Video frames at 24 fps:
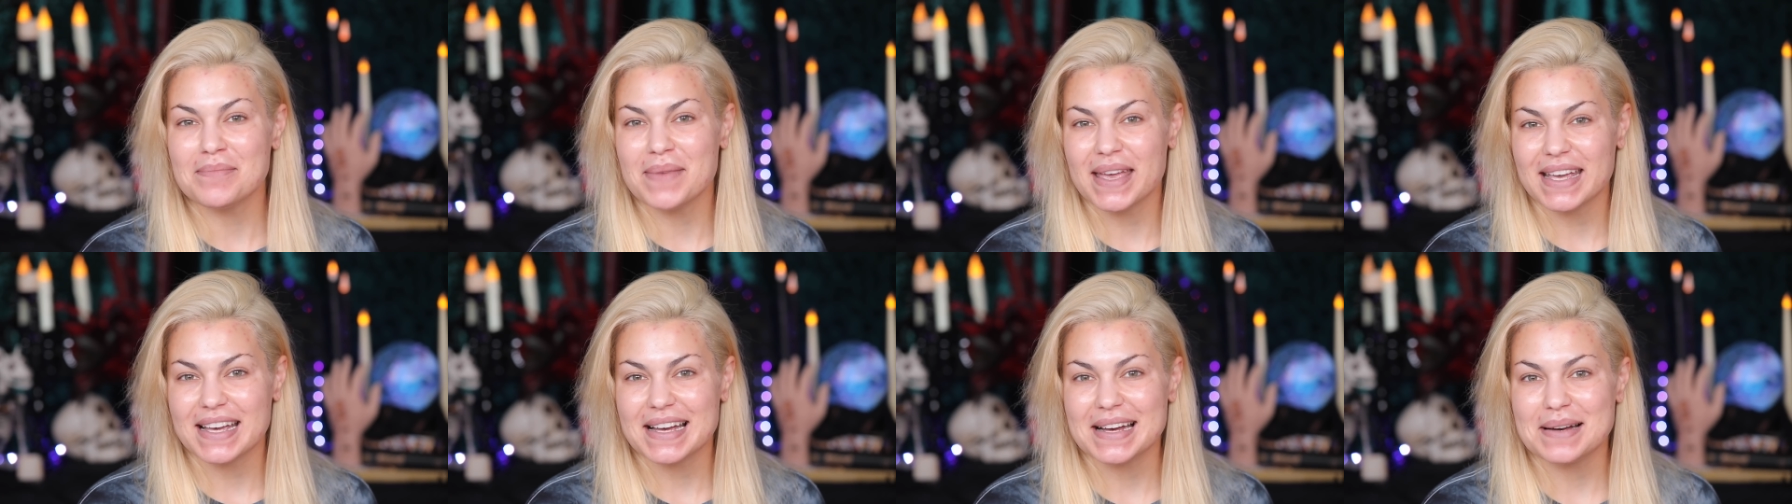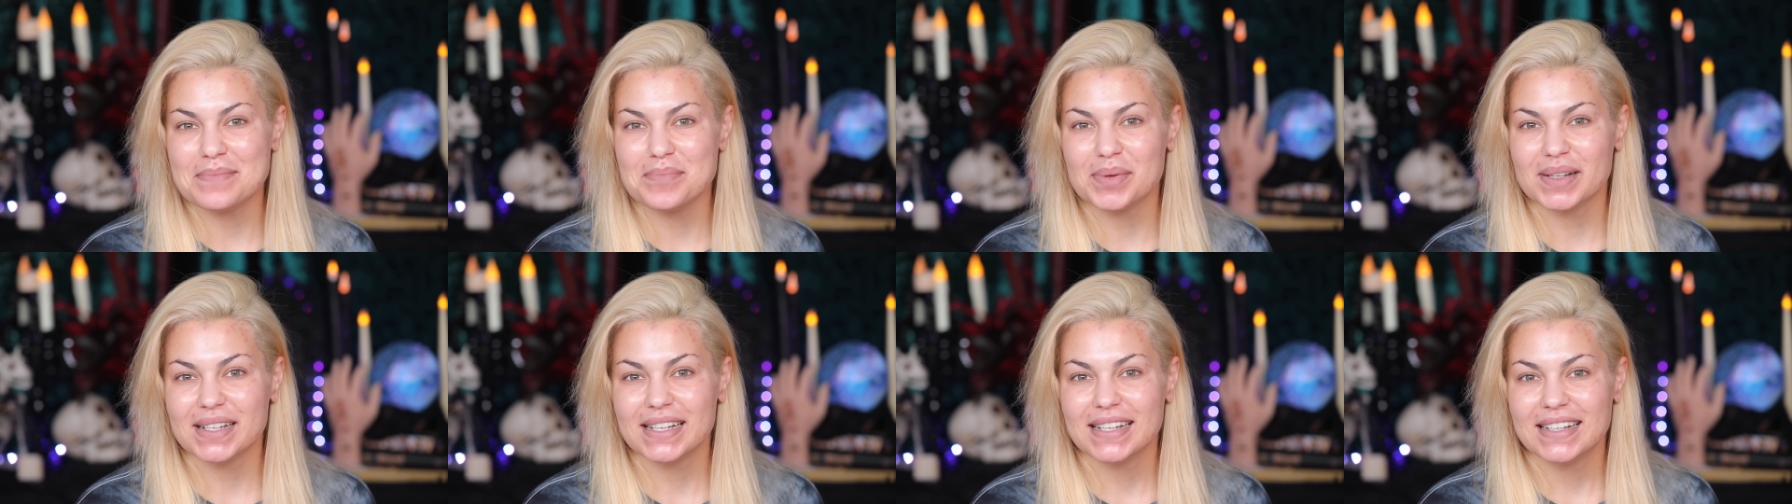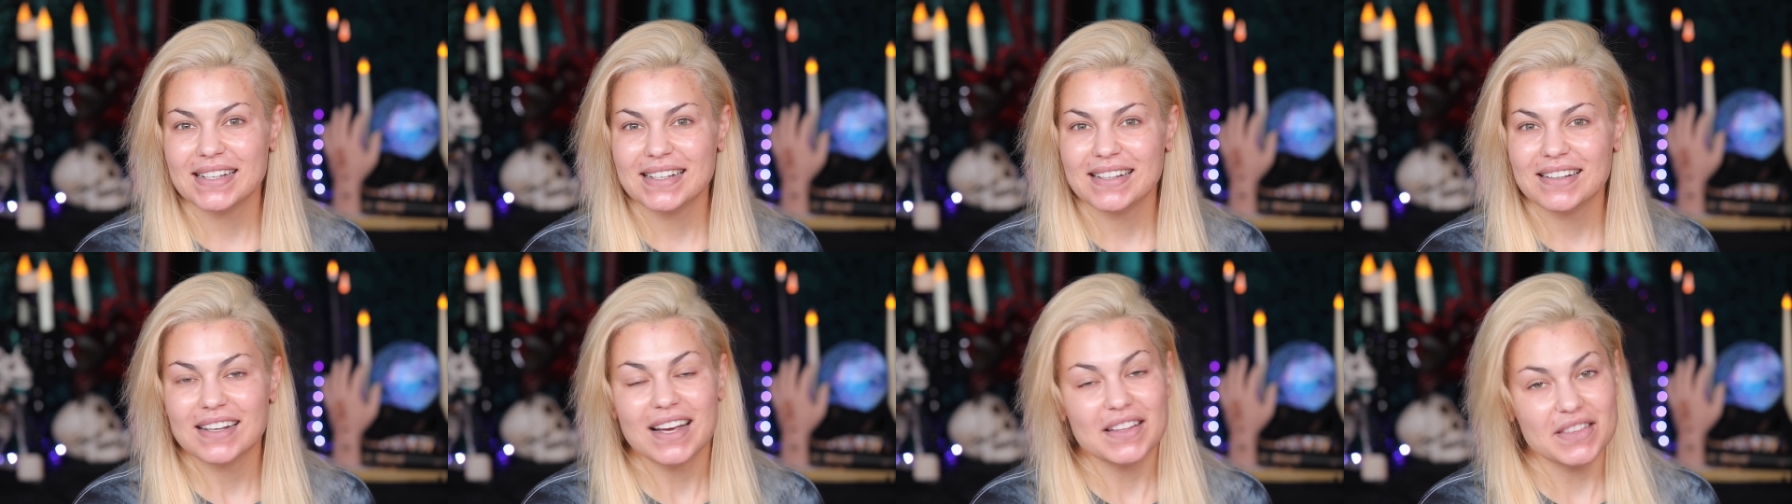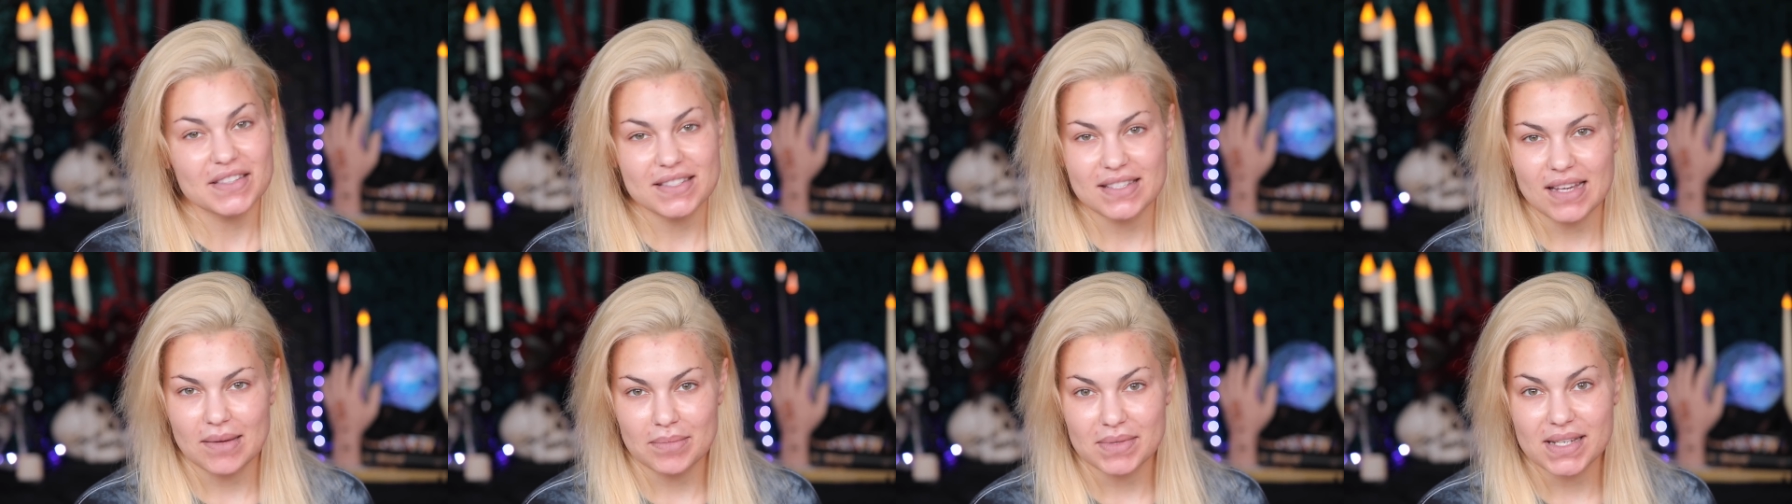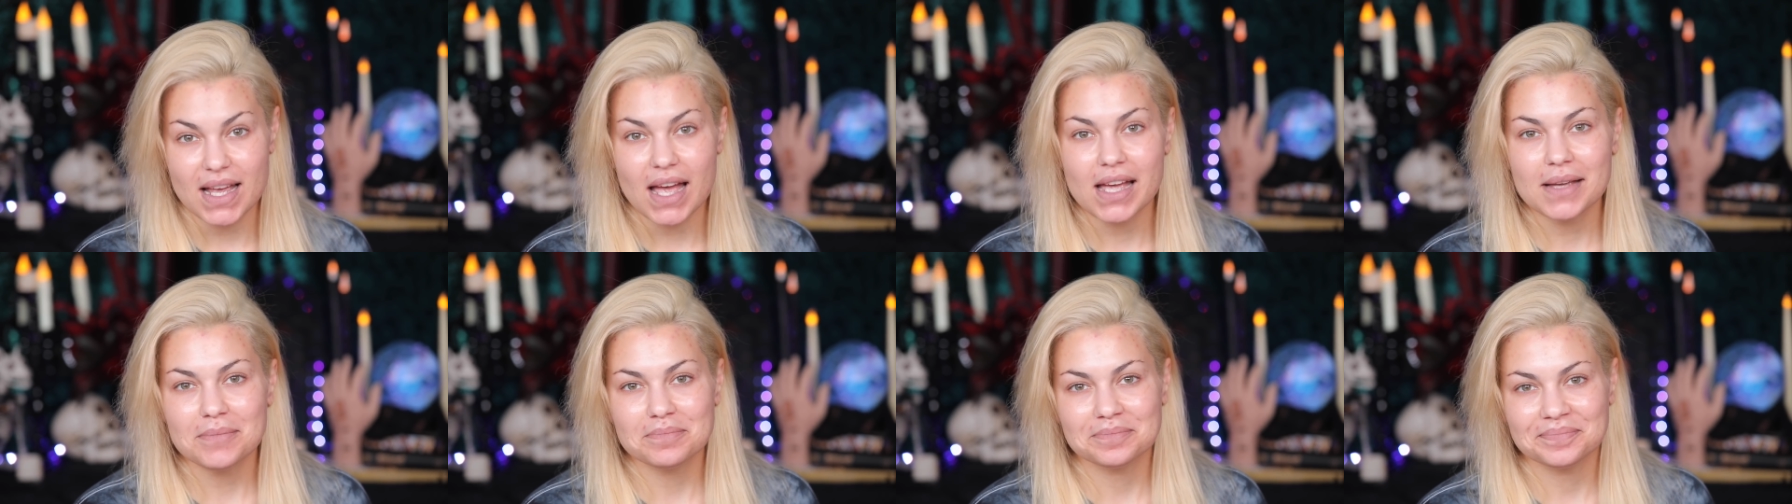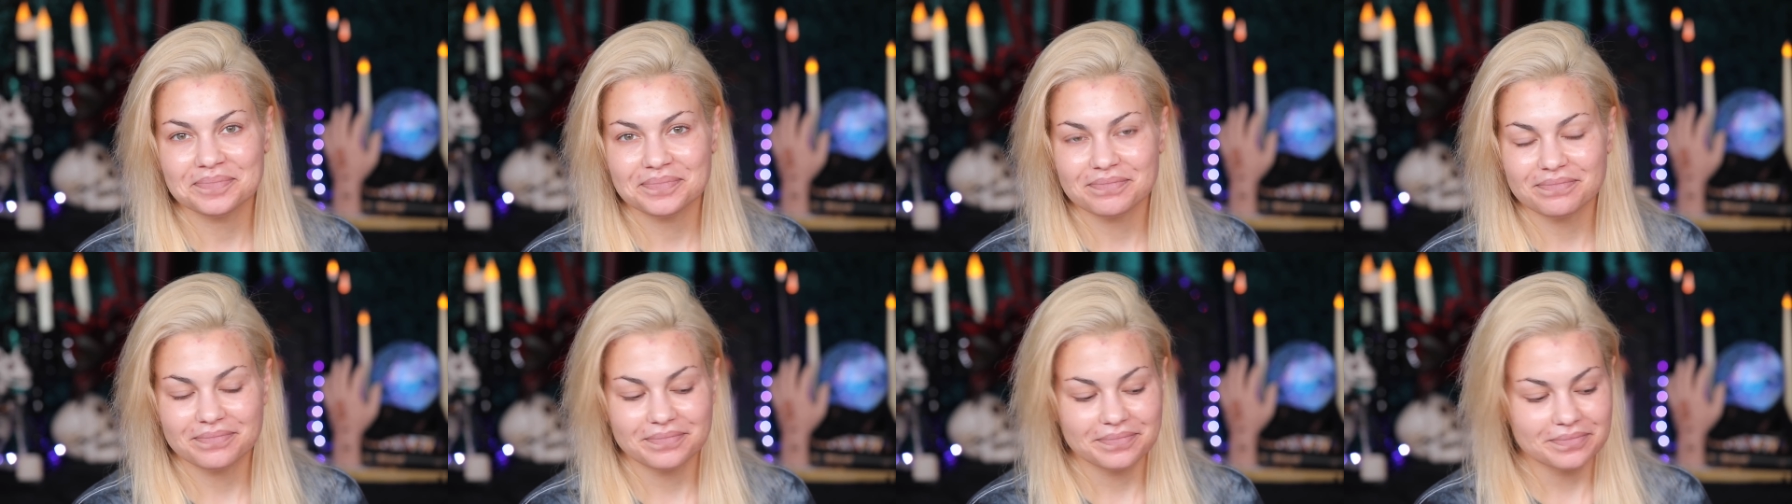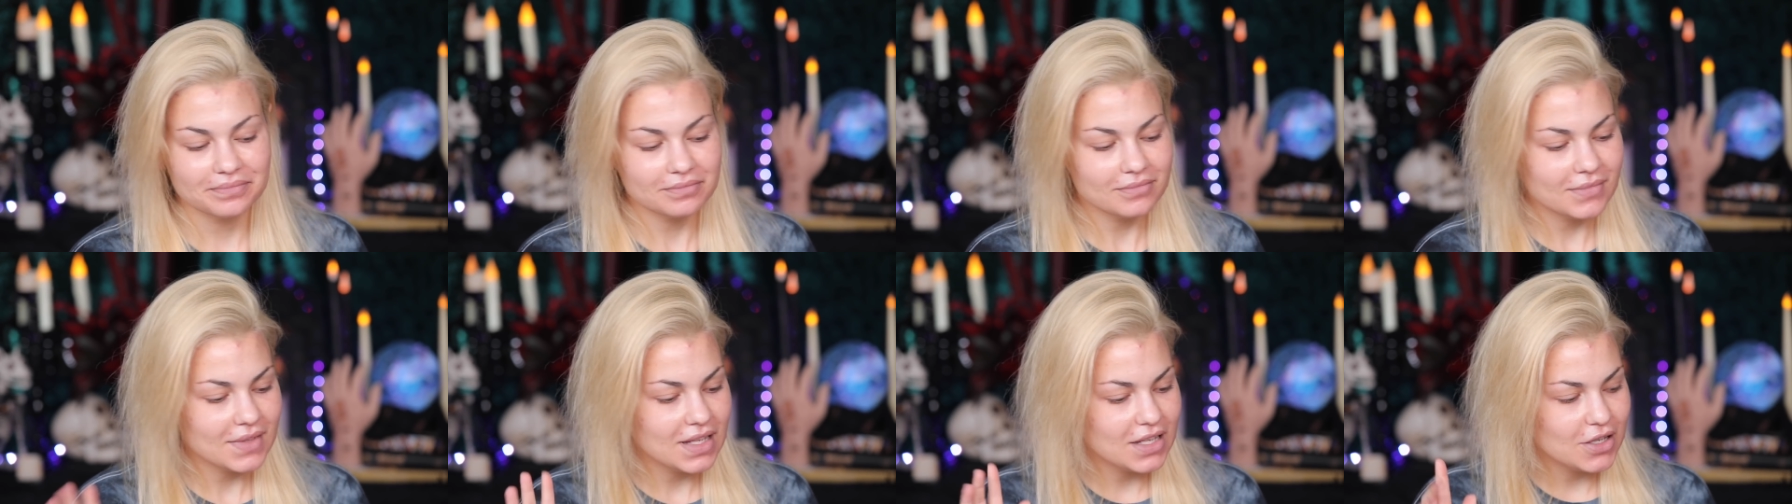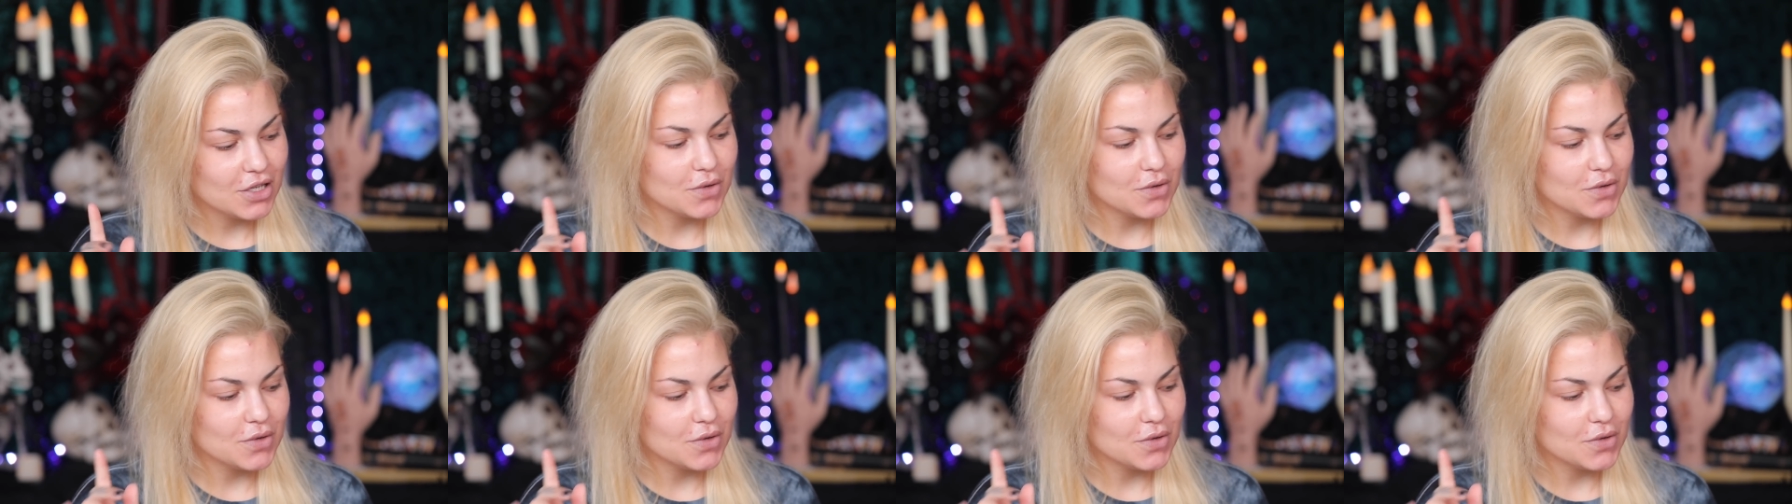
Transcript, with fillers: makeup at the same time. Mm-hmm.